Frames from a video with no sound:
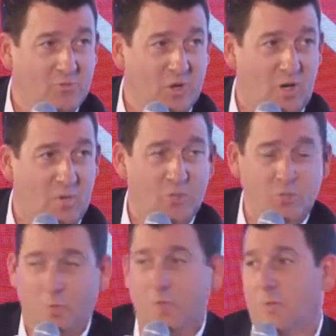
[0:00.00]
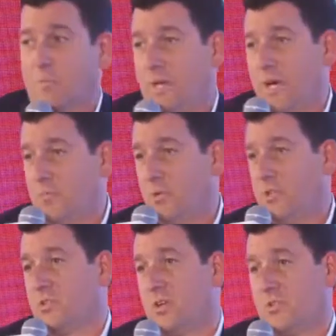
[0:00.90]
It's called Dom. When you open up
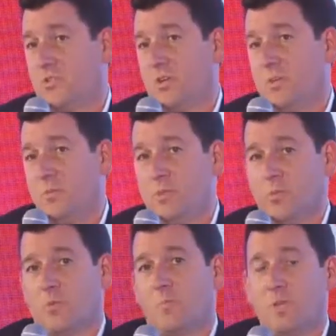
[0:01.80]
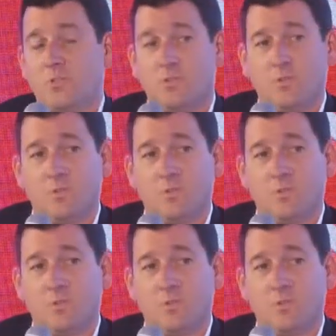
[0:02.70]
the app, you can talk to Dom. You can order